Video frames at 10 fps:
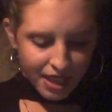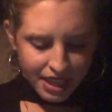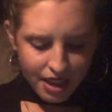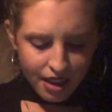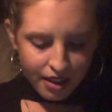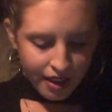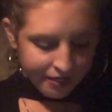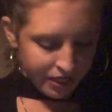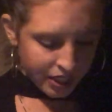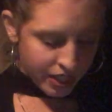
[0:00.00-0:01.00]
Yeah,
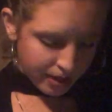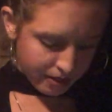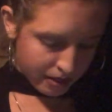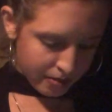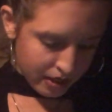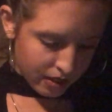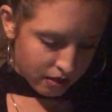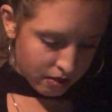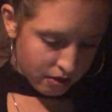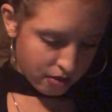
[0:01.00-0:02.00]
I feel like January's going to be a
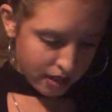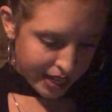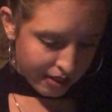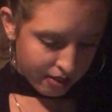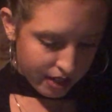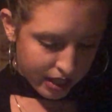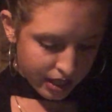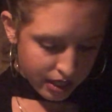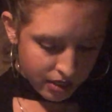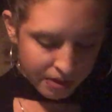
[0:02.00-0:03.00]
little cray
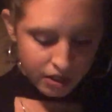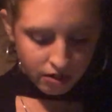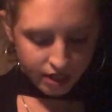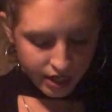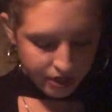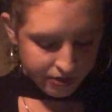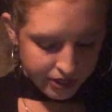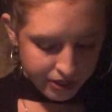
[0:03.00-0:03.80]
cray. It's going to be a little crazy for